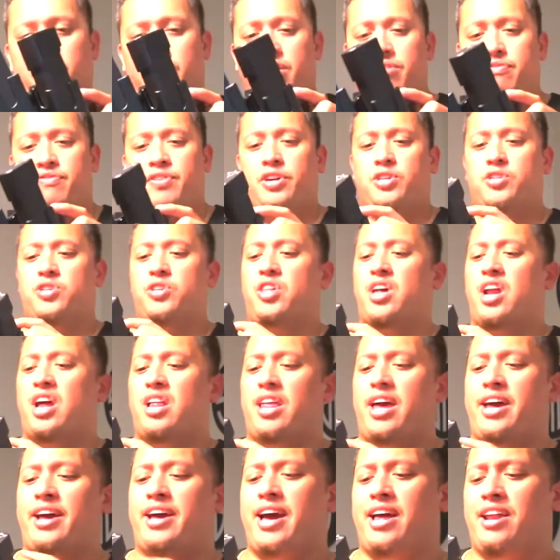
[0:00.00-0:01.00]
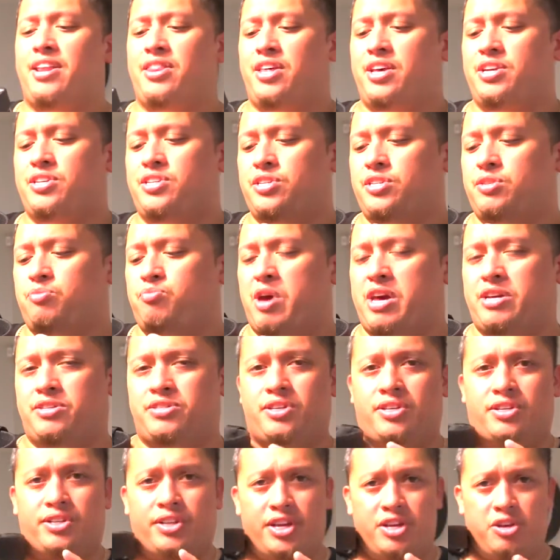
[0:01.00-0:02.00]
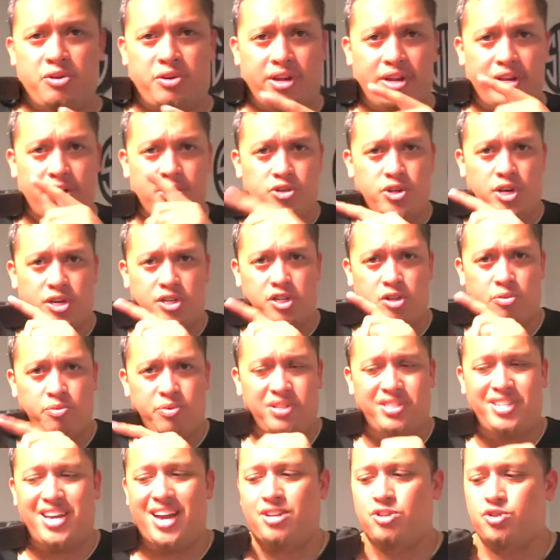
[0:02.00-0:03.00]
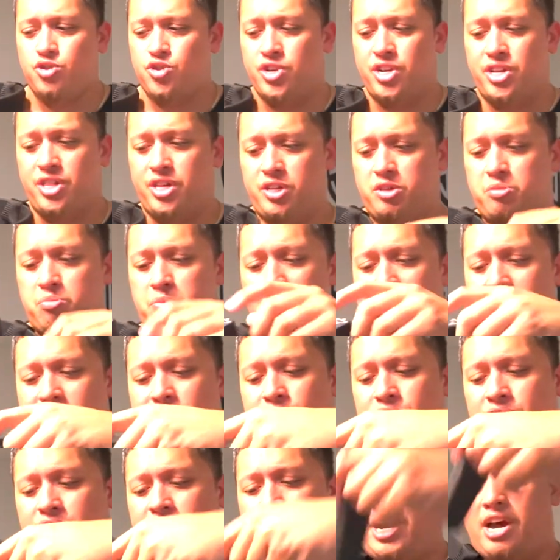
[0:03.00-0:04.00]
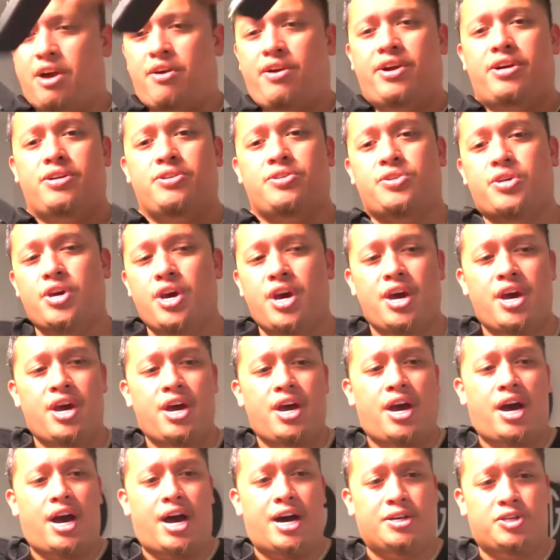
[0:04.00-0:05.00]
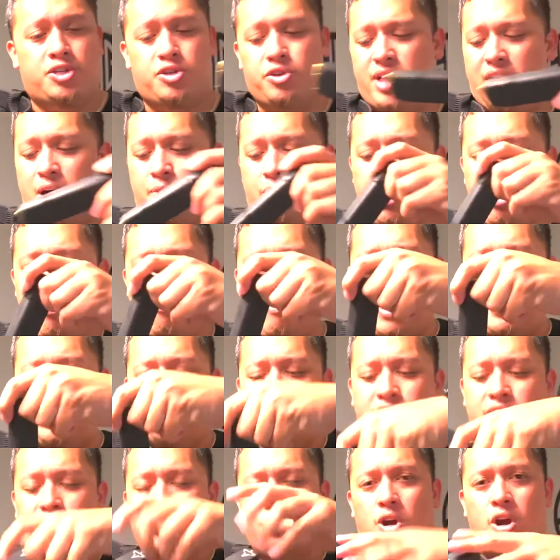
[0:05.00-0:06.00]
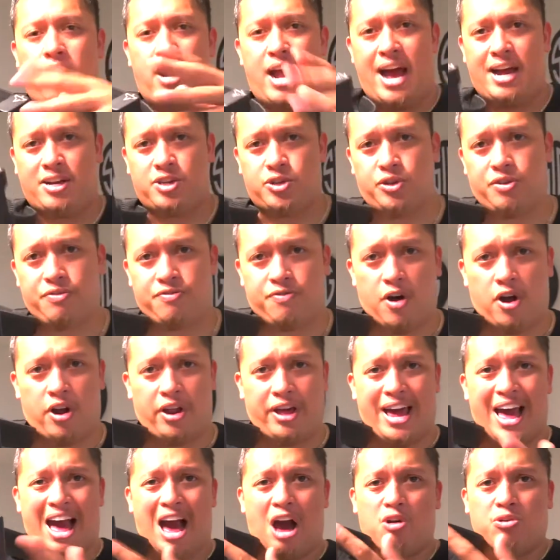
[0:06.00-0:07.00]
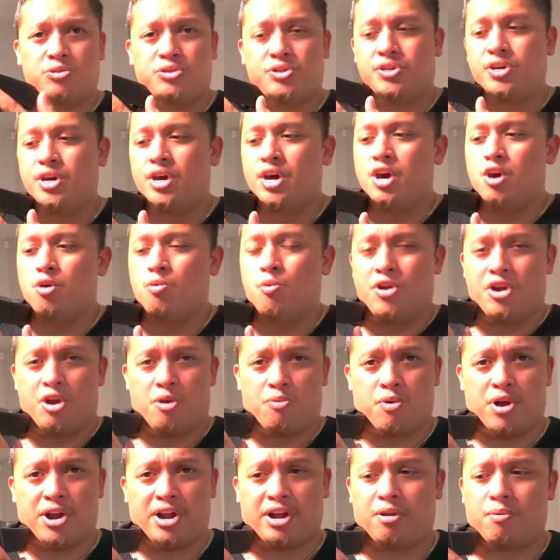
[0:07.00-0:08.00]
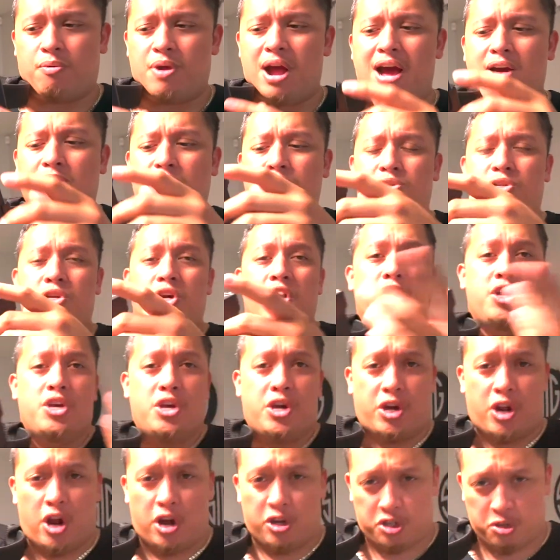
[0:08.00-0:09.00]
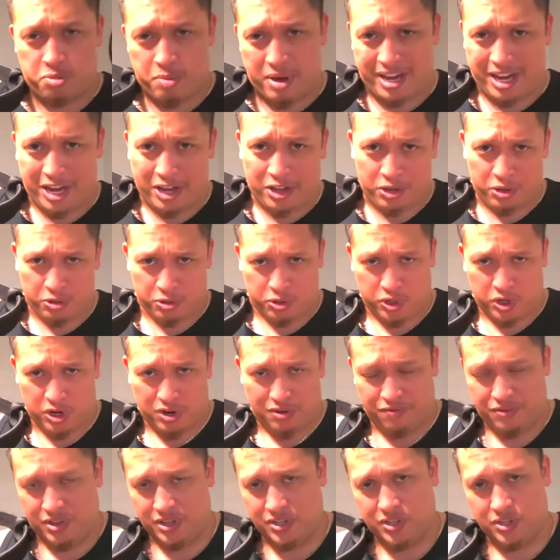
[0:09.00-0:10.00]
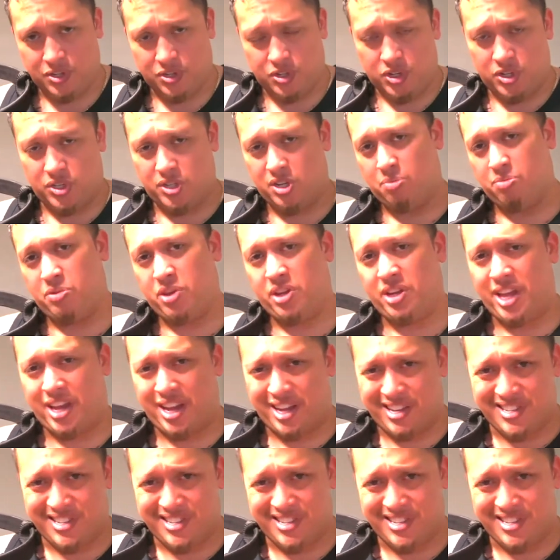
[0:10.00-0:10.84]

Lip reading: key feature that I like out of this is basically you can adjust the retention in these magazine carriers. So that way your magazines aren't actually falling out when you're running around. You could also make it looser if this is just something like